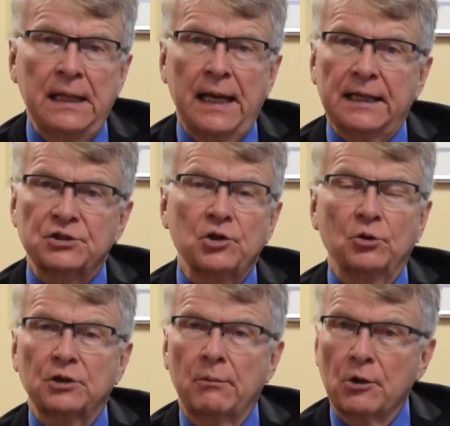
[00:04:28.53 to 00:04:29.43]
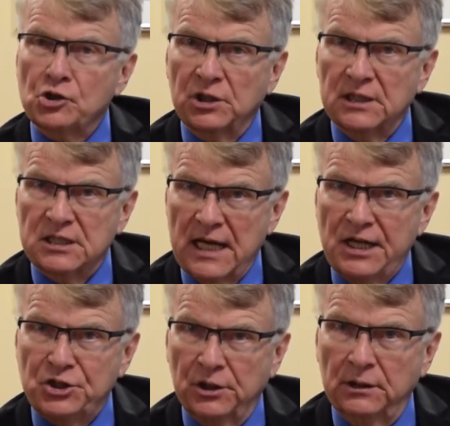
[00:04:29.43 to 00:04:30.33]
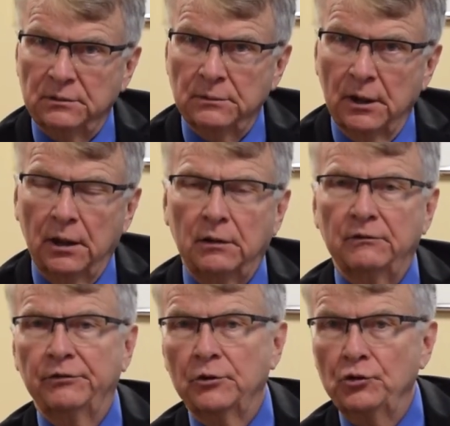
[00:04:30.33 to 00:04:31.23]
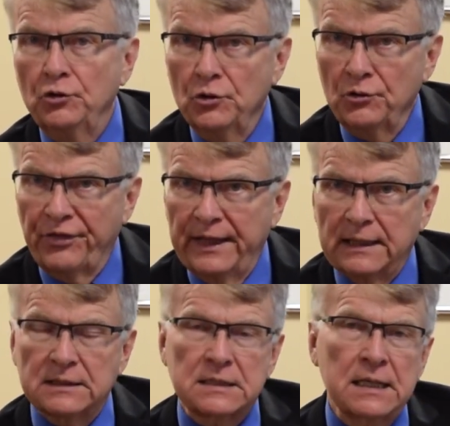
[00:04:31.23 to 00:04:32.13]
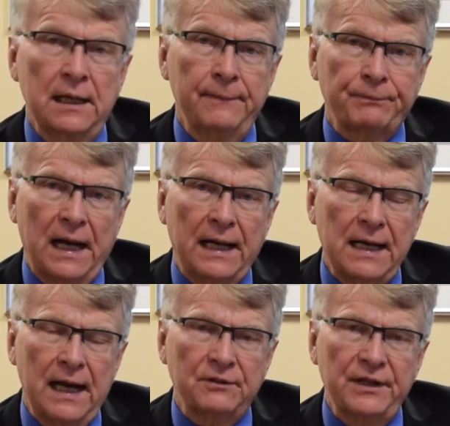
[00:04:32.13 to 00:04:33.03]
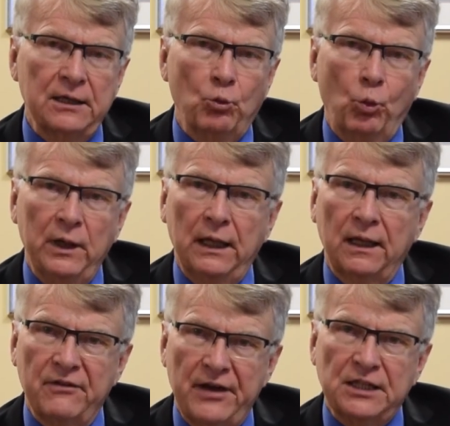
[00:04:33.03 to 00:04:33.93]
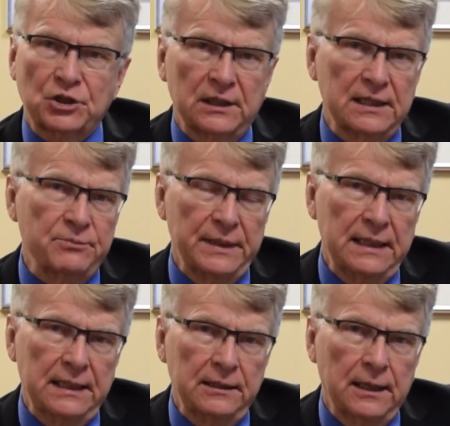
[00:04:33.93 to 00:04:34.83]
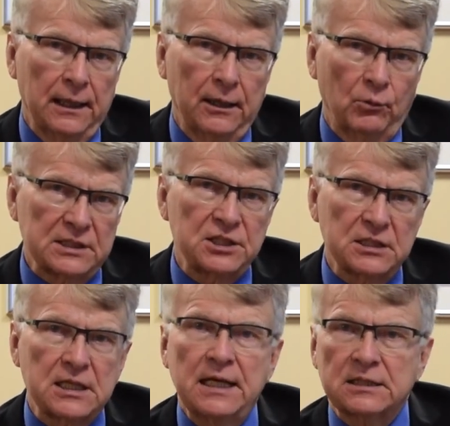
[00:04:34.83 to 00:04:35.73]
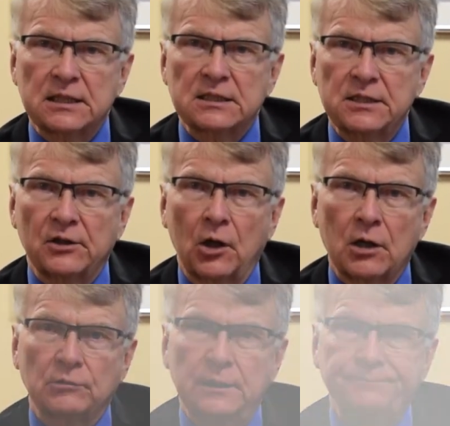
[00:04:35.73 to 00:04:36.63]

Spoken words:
And so commercialization of new things, I think, will eventually be what sustains us in the long run.